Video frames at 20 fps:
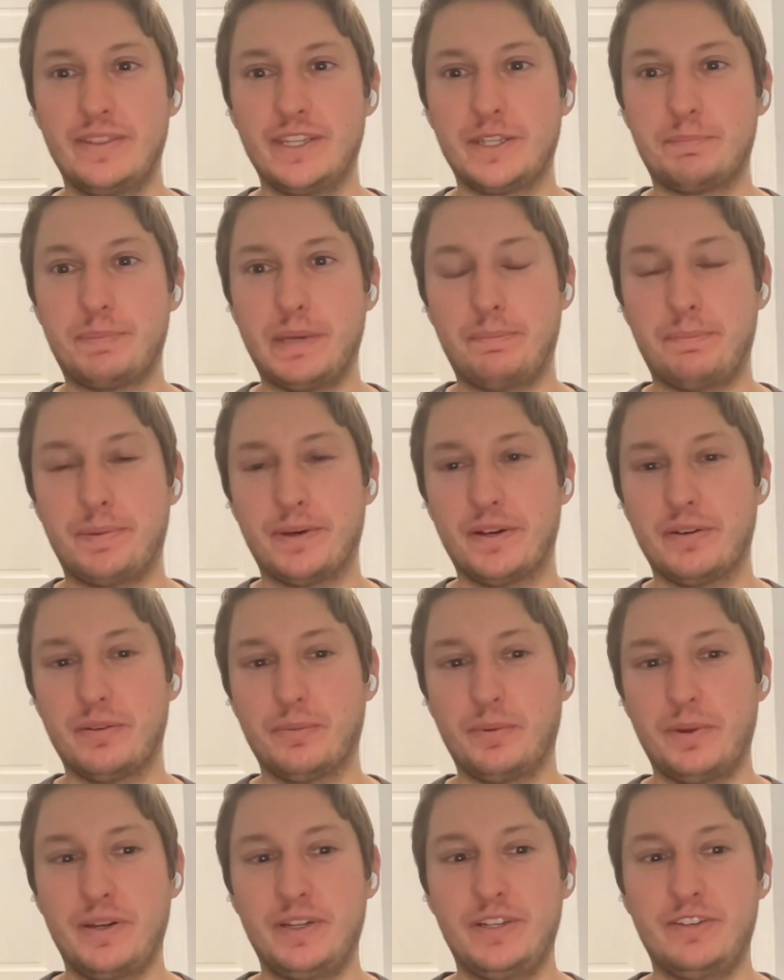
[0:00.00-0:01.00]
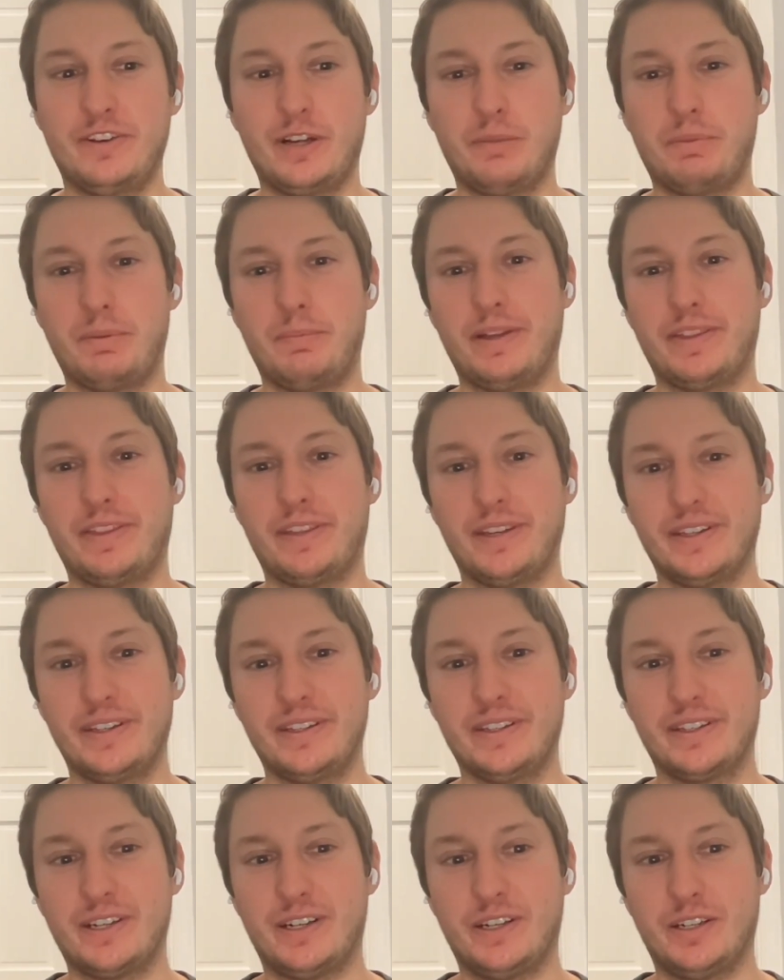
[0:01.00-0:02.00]
In this paper, we develop a
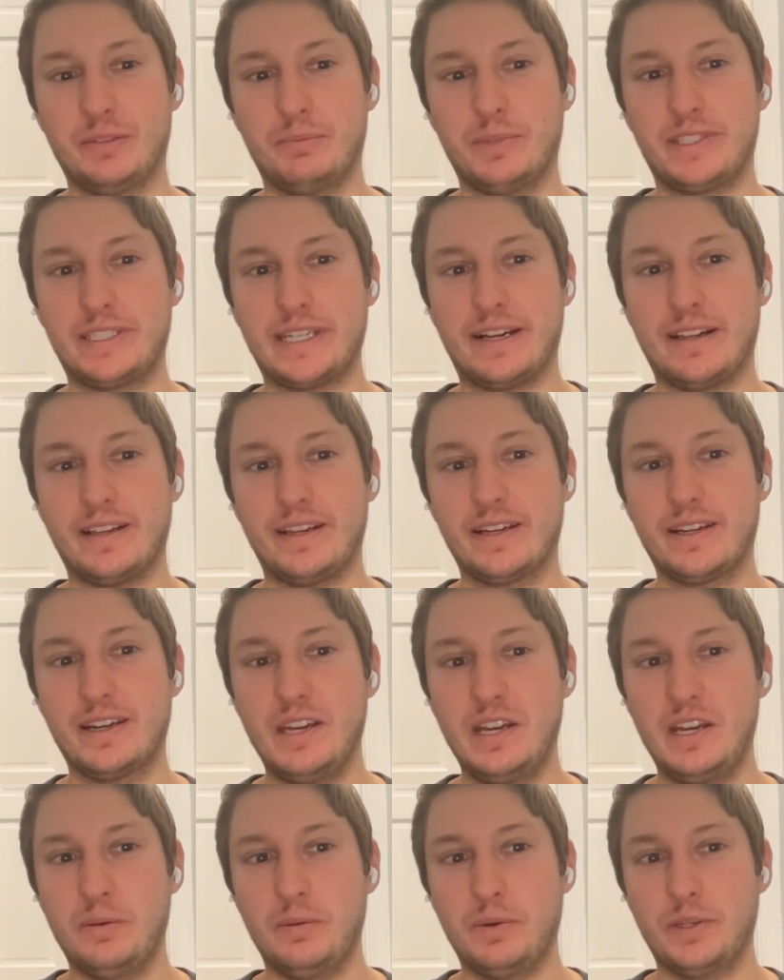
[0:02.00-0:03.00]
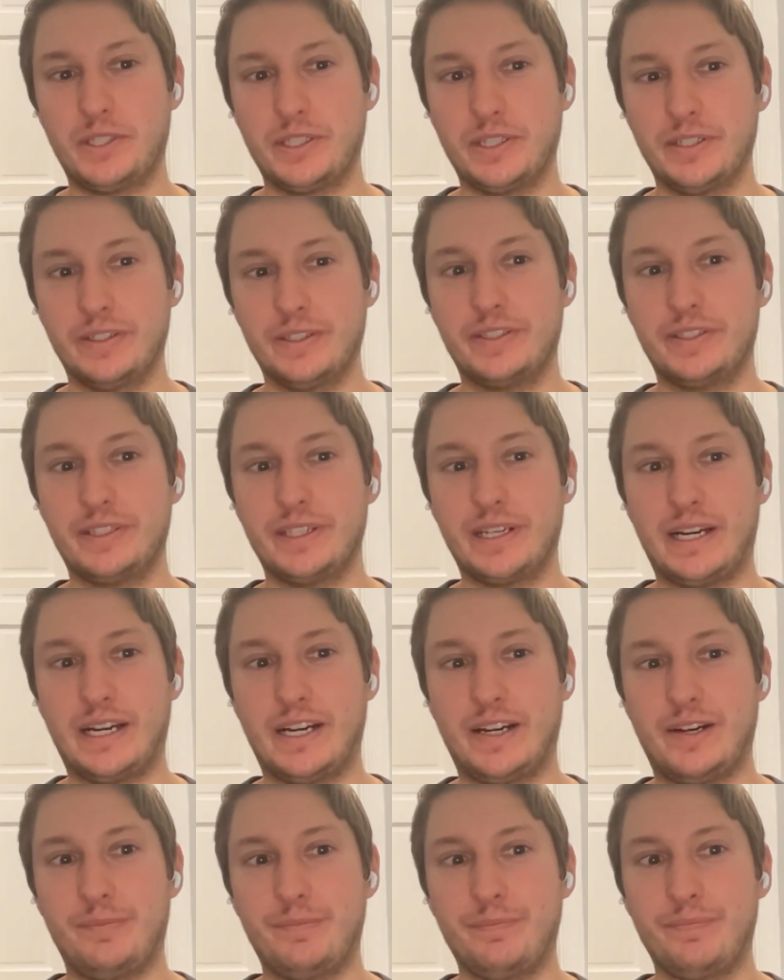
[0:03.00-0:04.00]
method called Metalic, which is
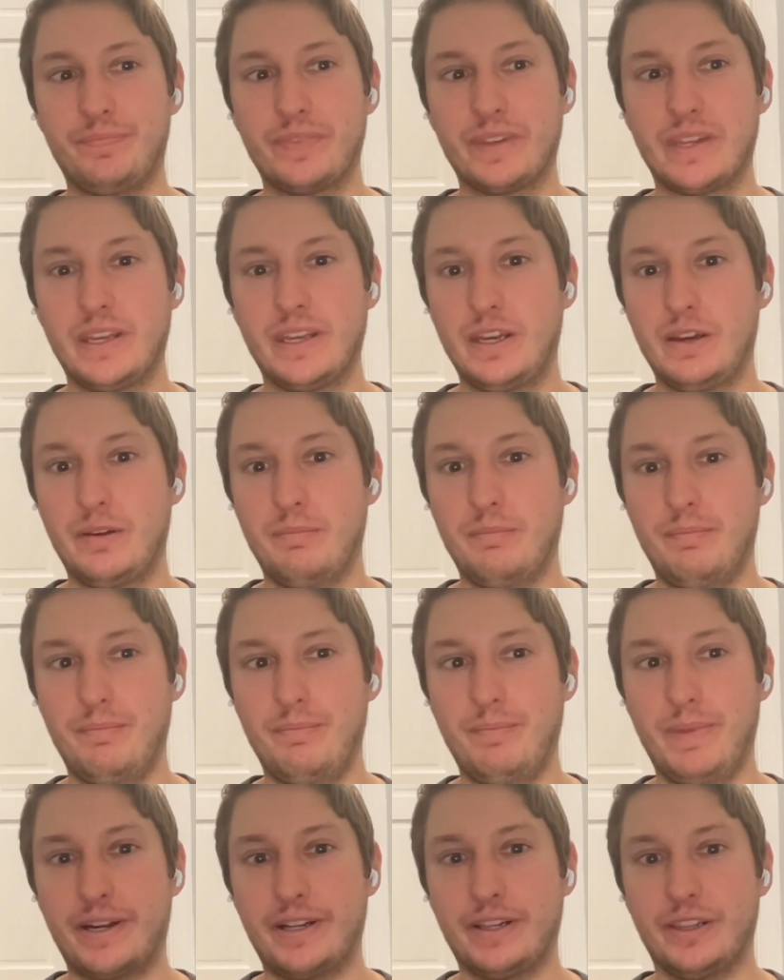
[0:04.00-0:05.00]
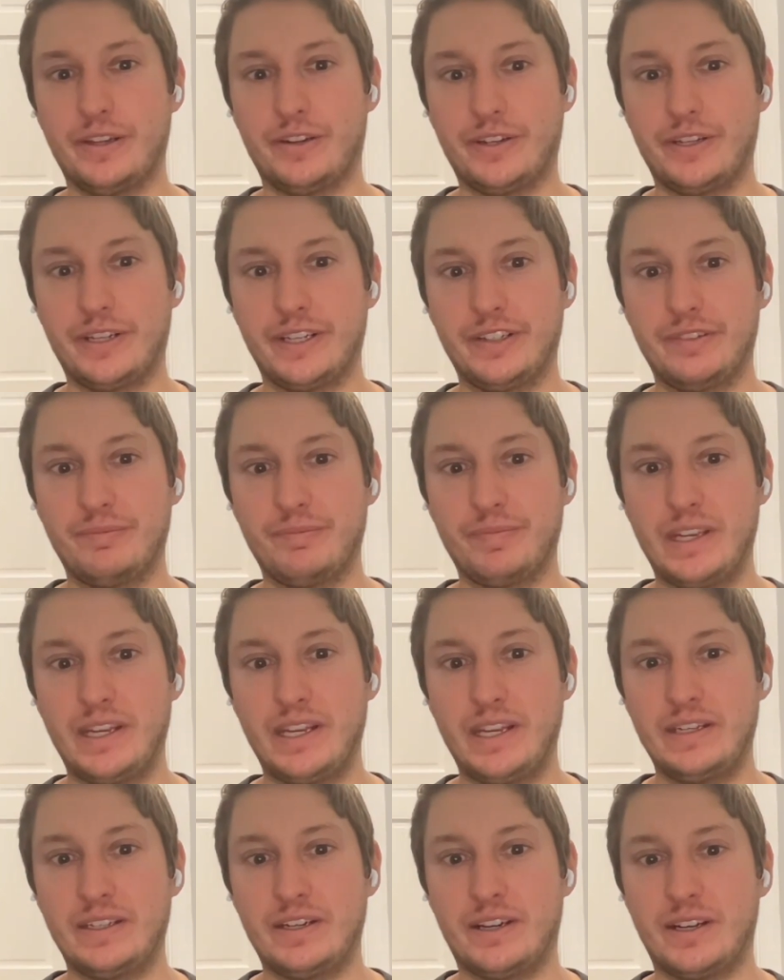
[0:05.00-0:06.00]
meta-learning
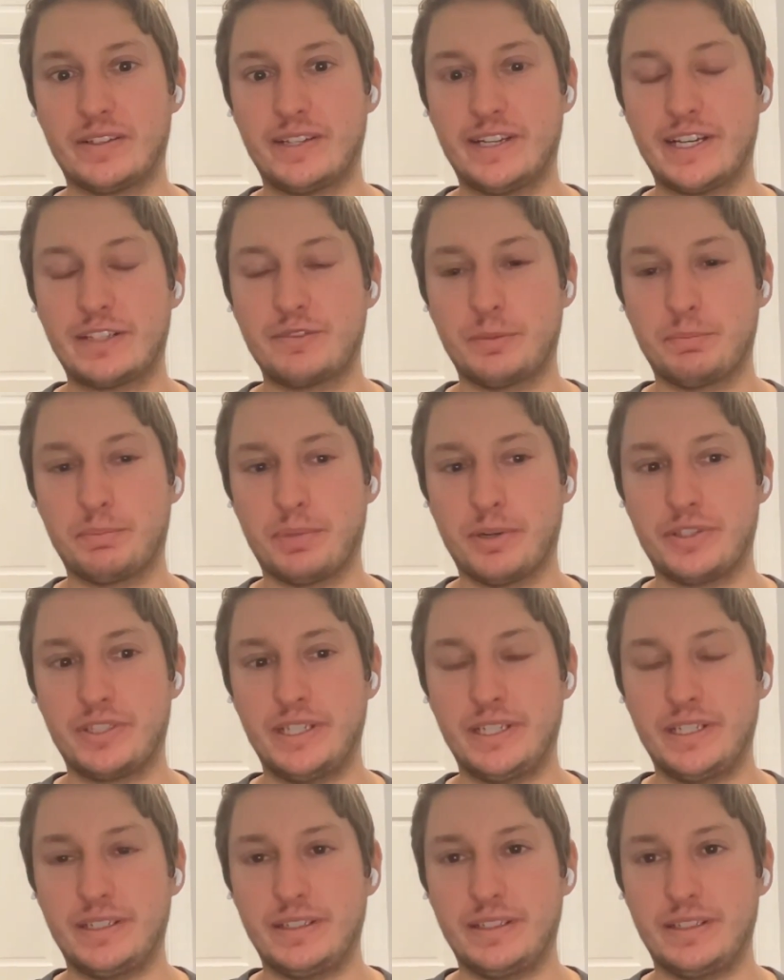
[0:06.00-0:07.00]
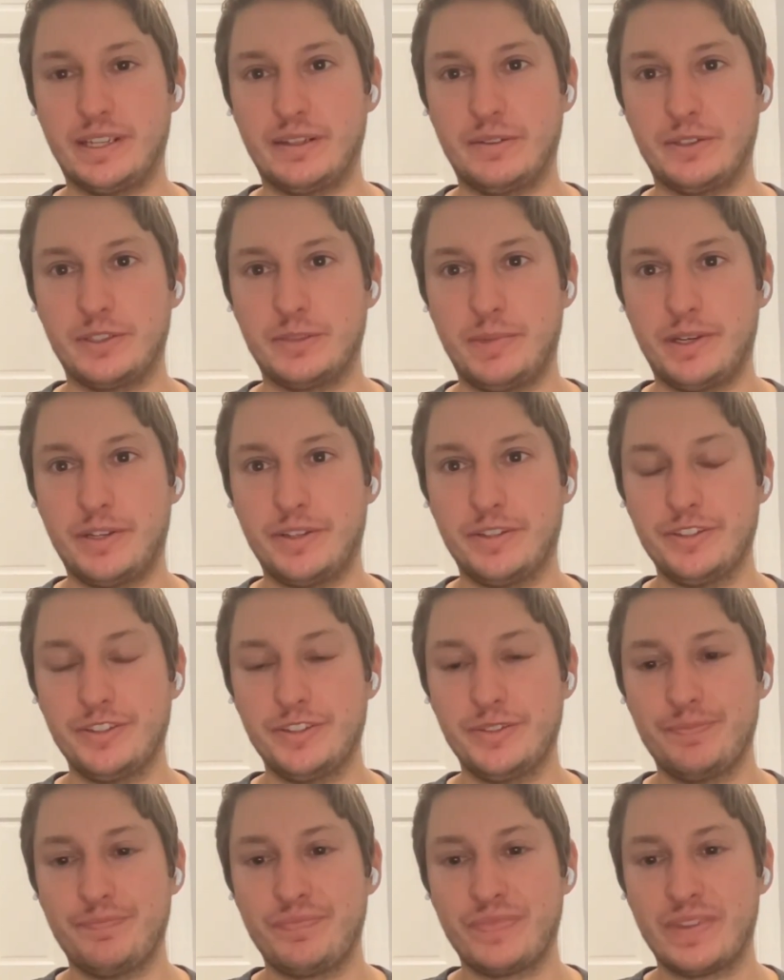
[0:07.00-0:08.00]
in context with protein language
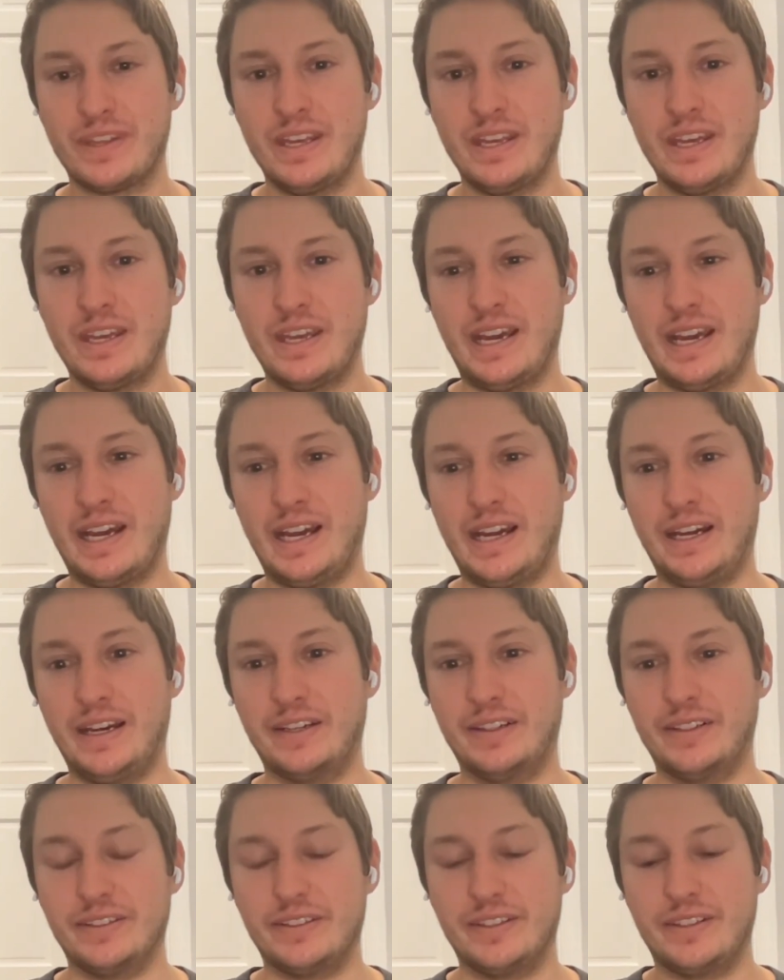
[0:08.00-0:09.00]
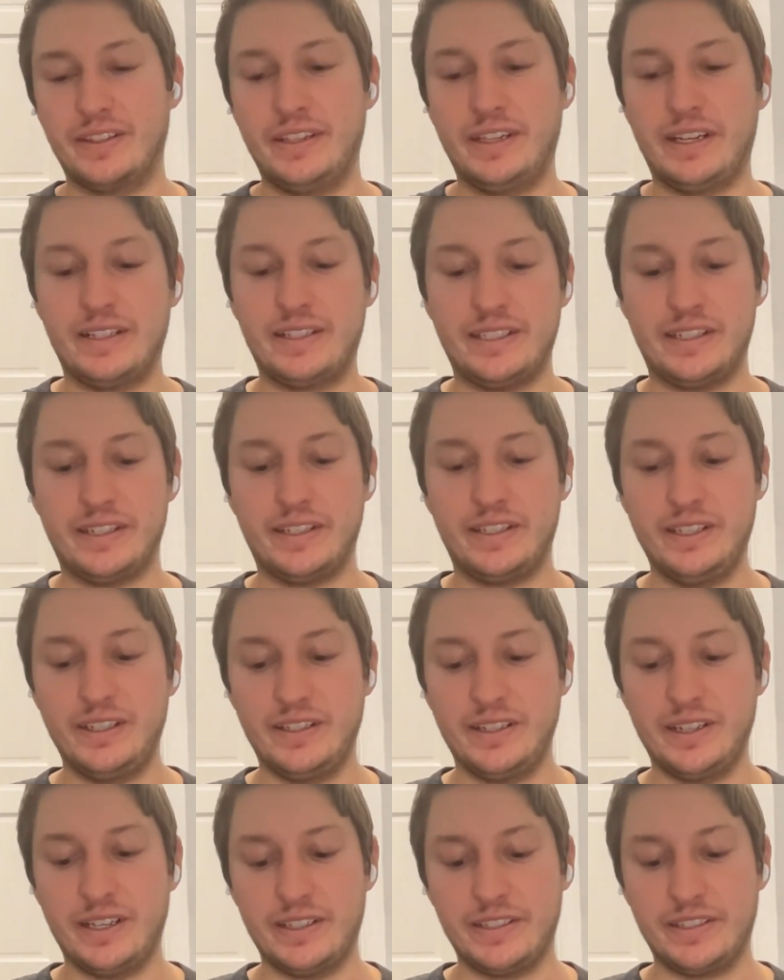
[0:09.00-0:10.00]
models. And the idea
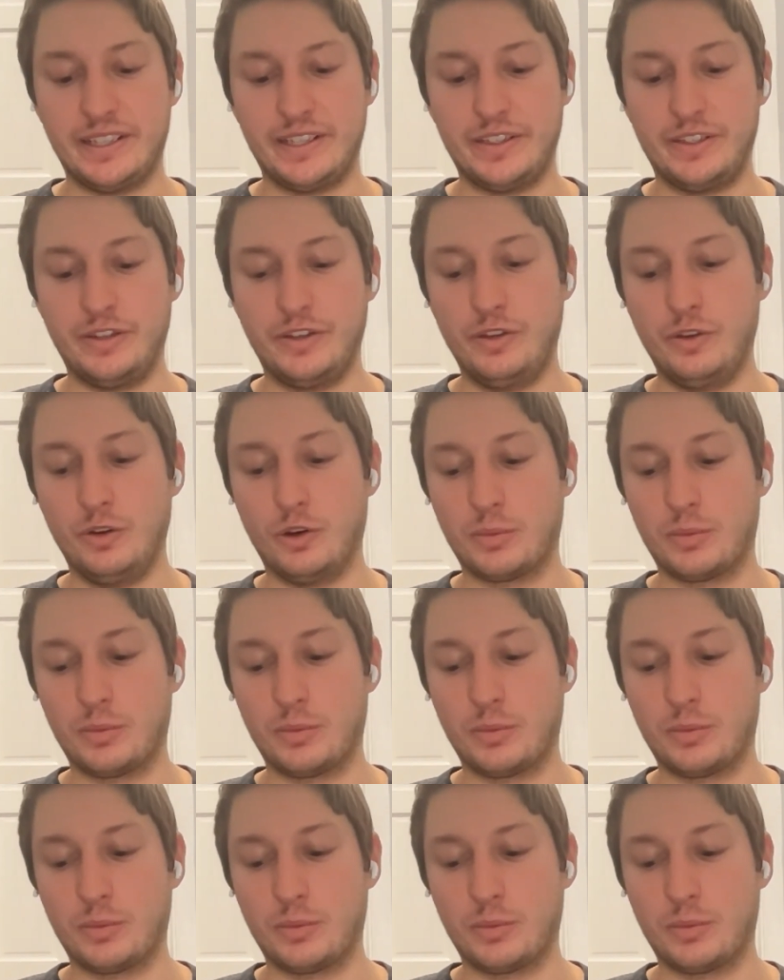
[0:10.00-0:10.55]
here is that